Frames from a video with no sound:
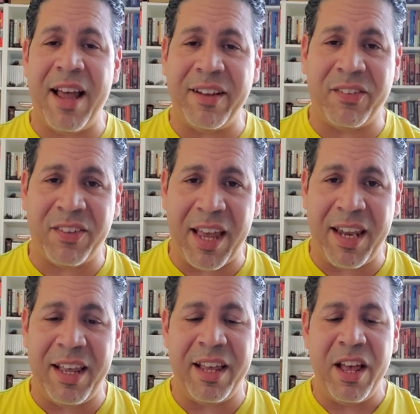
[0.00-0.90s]
not
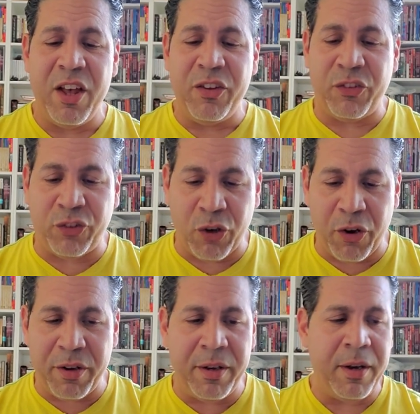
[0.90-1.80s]
setting
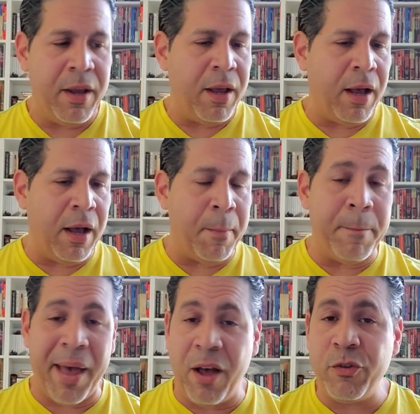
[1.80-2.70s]
certain
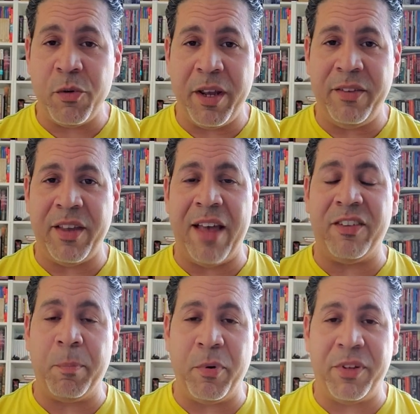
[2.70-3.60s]
boundaries
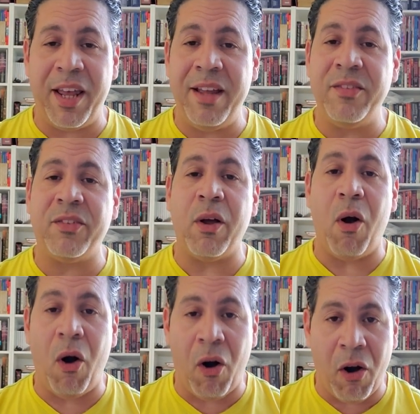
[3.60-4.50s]
as it pertains to
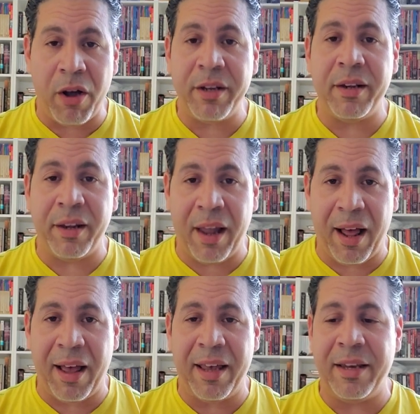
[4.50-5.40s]

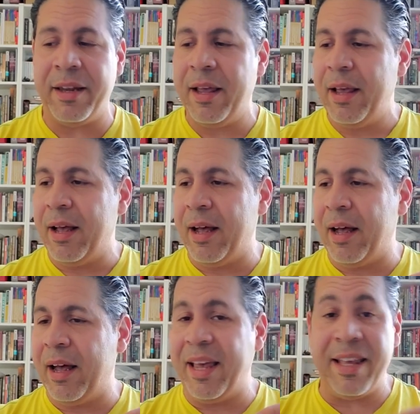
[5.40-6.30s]
online
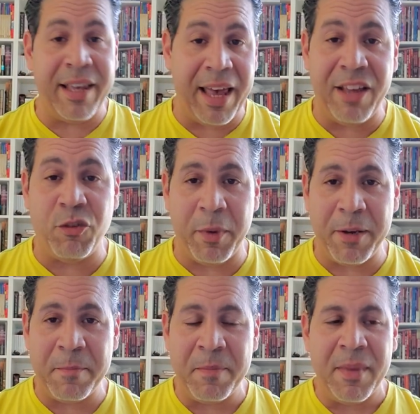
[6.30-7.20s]
engagement.
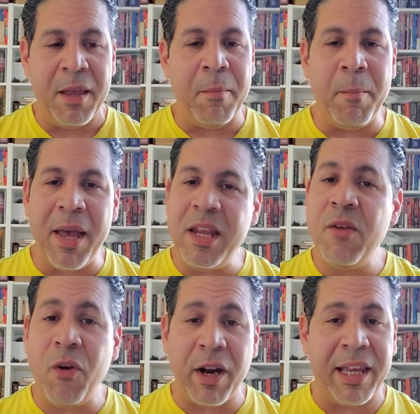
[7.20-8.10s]
Many
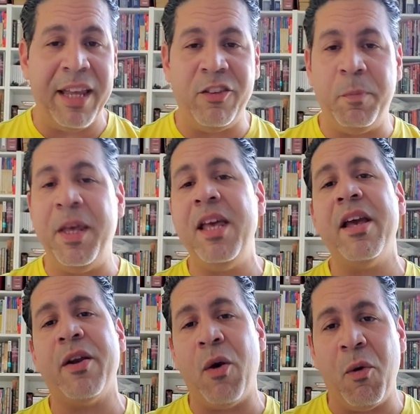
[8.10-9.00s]
of our kids being
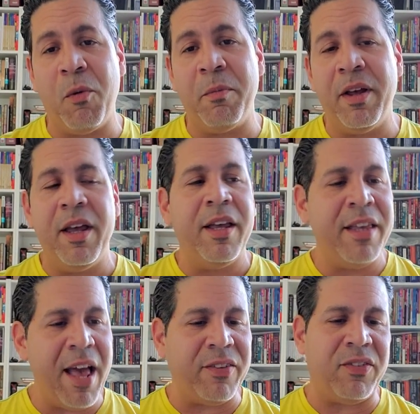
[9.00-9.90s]
at home,
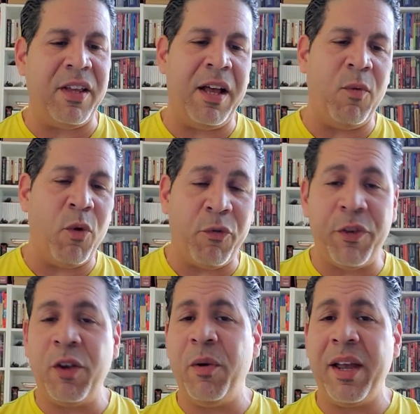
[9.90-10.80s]
yes, we're
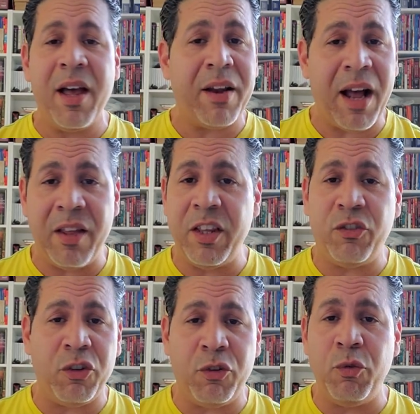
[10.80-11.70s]
figuring out how they
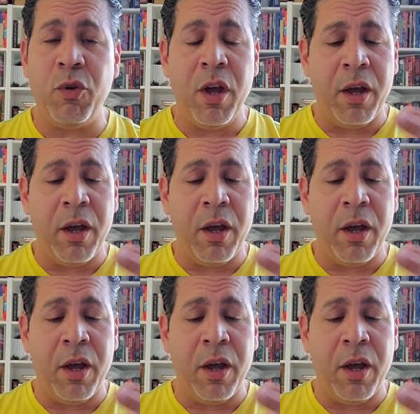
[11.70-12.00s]
should do